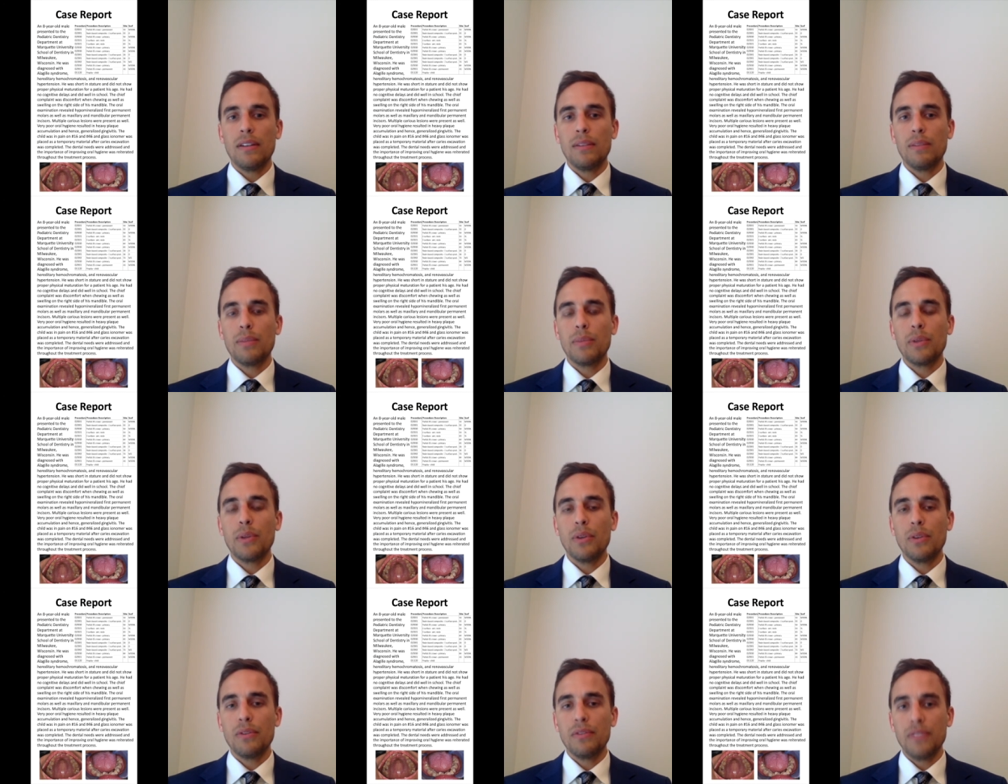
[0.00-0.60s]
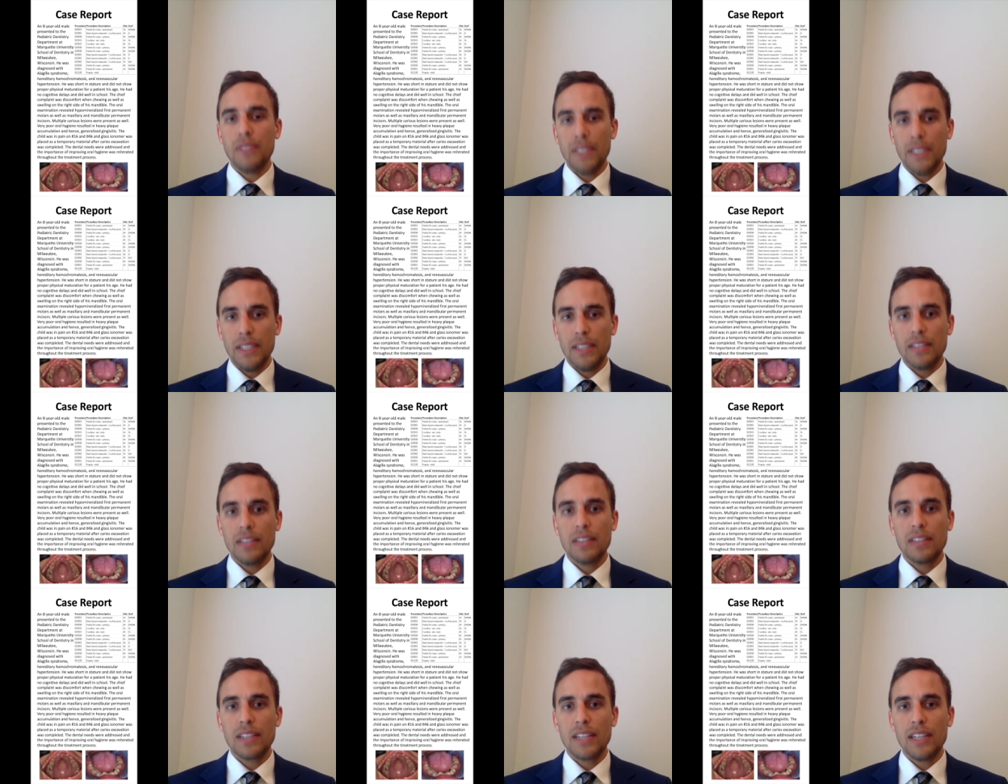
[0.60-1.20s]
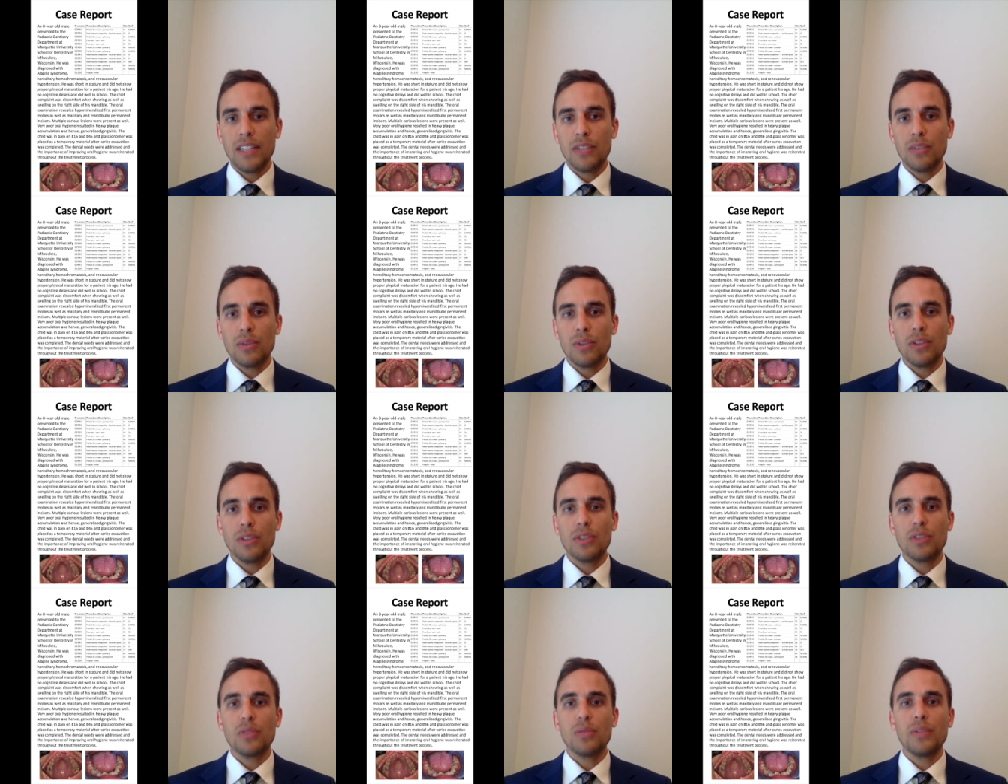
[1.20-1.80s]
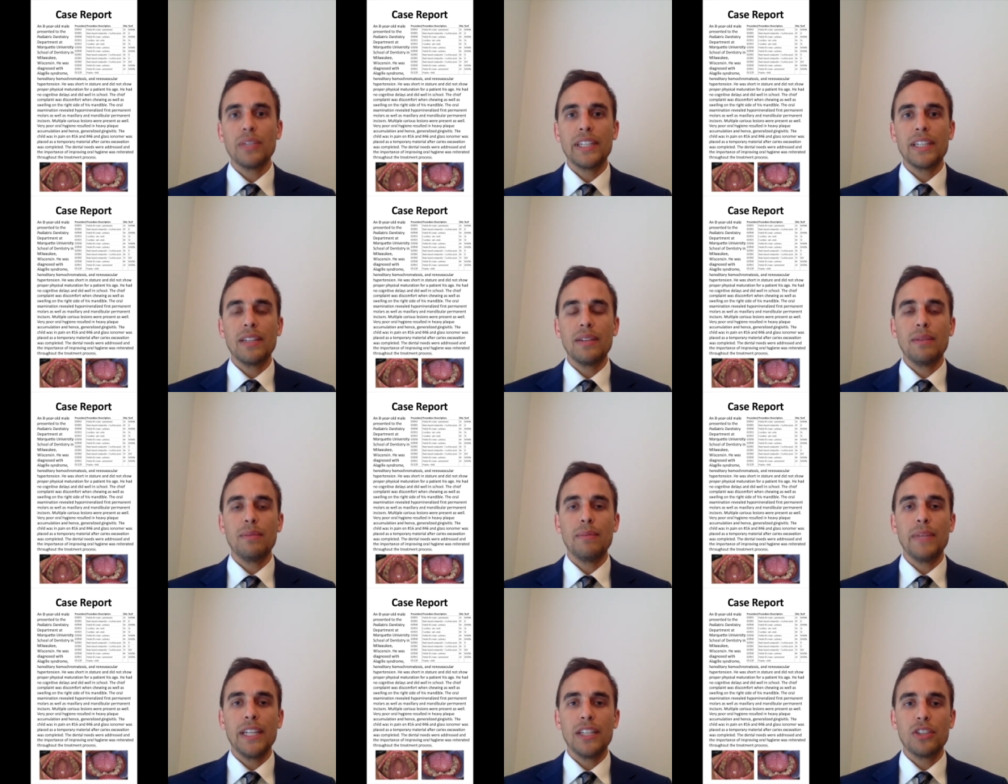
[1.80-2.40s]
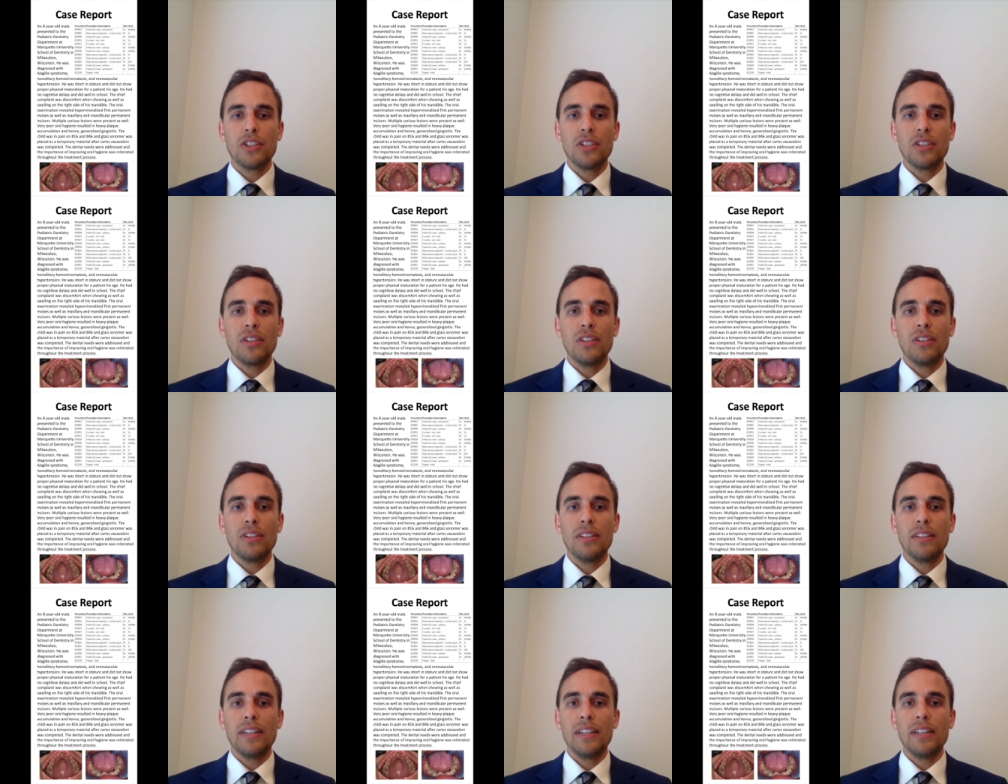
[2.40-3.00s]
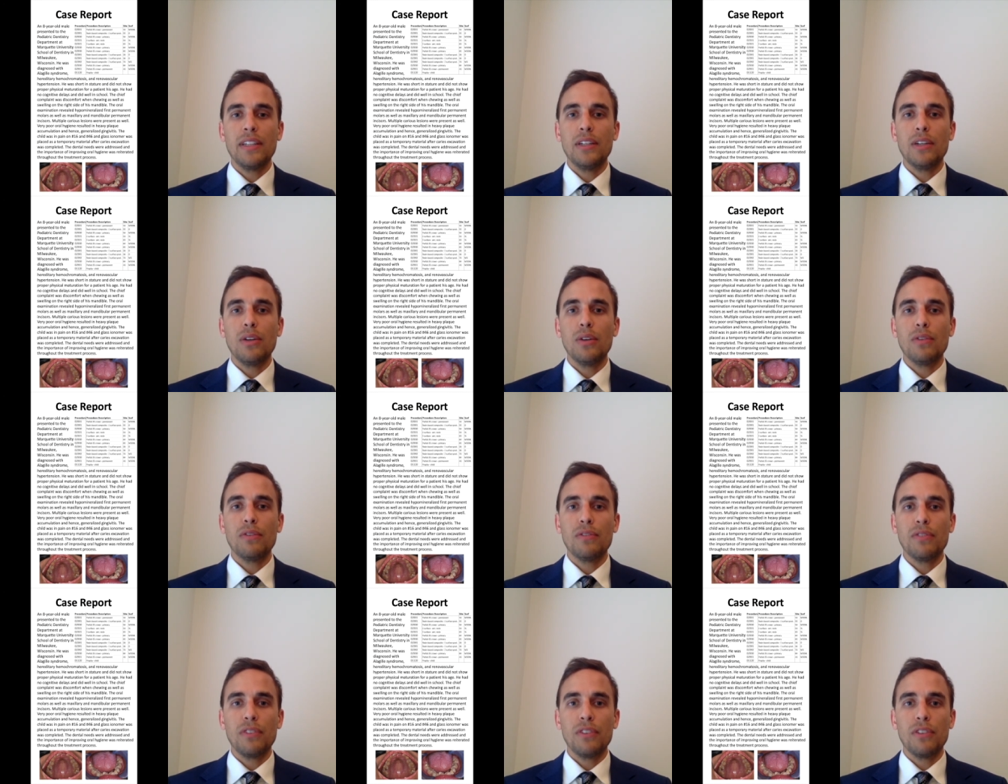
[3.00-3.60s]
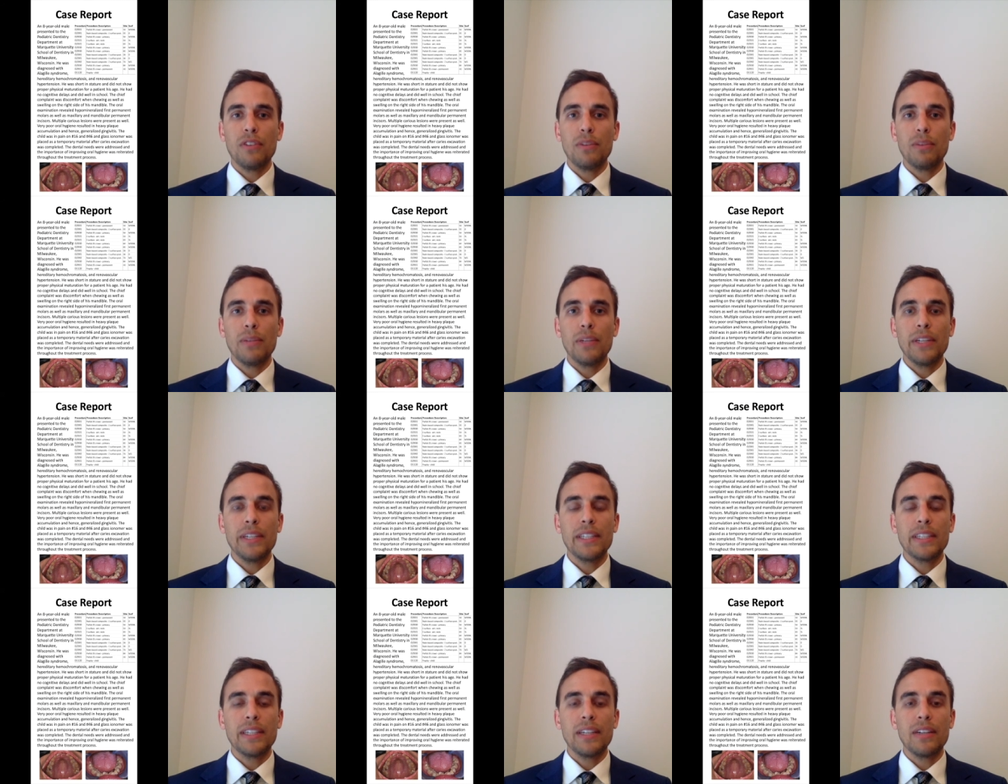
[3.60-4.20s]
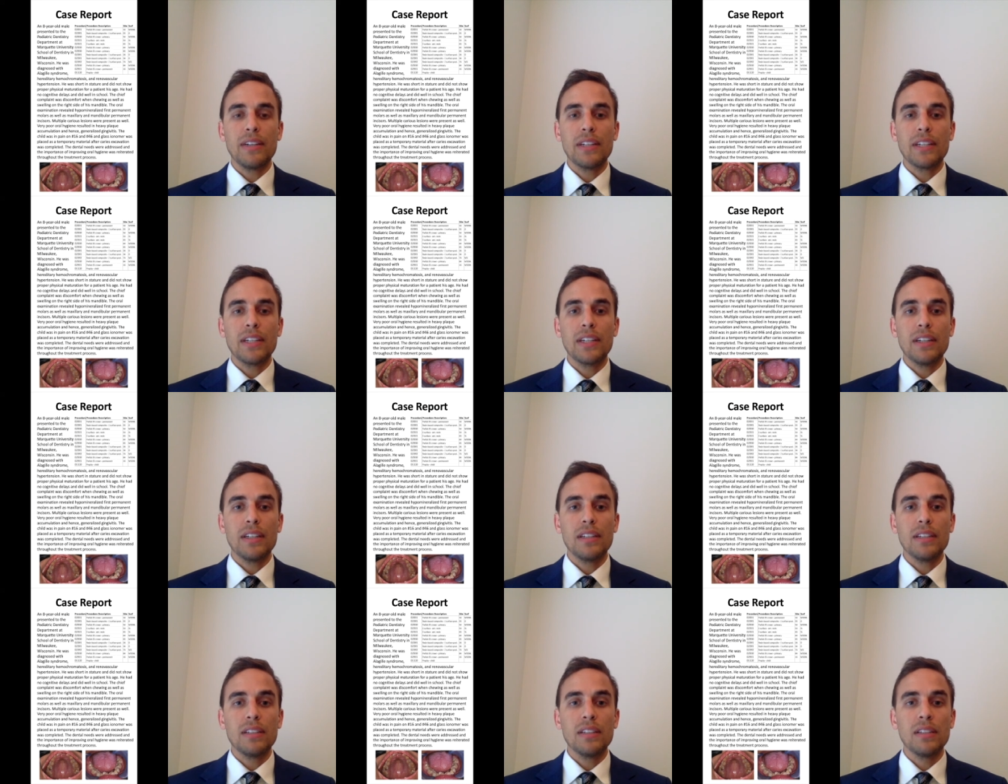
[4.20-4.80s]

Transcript: prophy schedule so we can make sure that no further breakdown occurs.